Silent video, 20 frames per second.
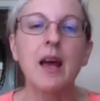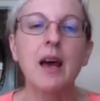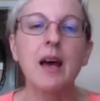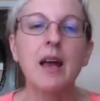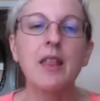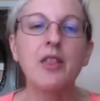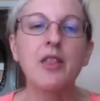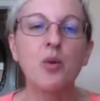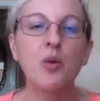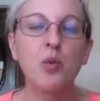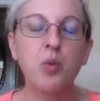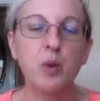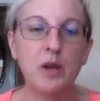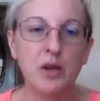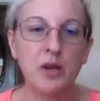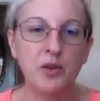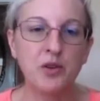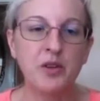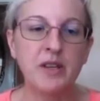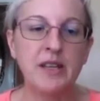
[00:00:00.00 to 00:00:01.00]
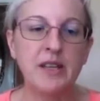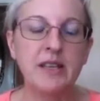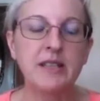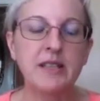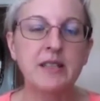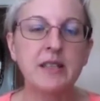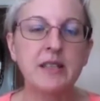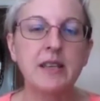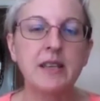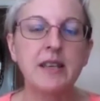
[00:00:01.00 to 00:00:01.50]
the
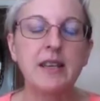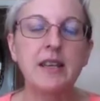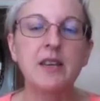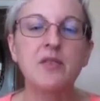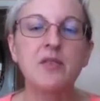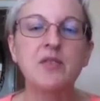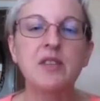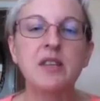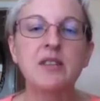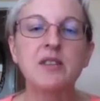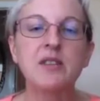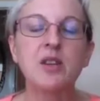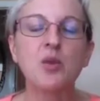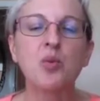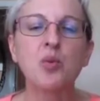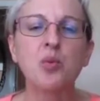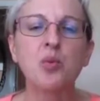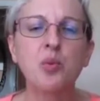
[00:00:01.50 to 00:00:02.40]
wilderness gives us a